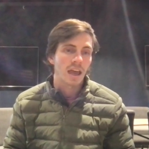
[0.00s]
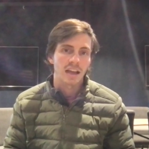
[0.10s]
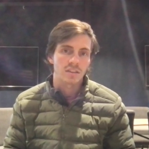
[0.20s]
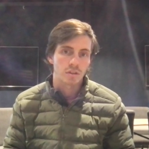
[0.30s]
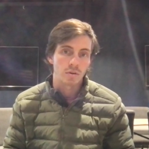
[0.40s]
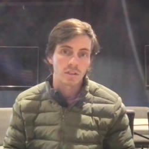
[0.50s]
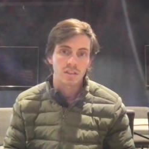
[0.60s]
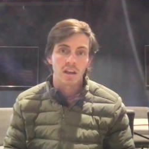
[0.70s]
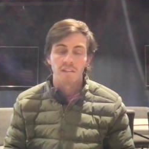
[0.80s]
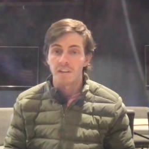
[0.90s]
at
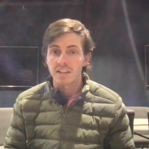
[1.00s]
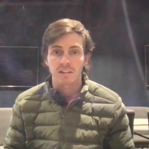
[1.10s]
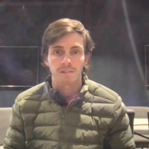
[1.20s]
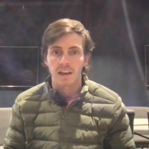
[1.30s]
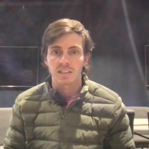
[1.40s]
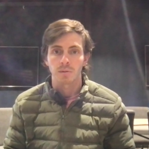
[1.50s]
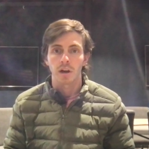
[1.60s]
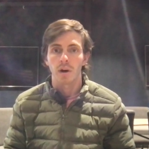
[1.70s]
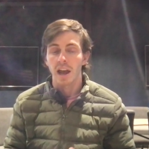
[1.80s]
students face to face and we go,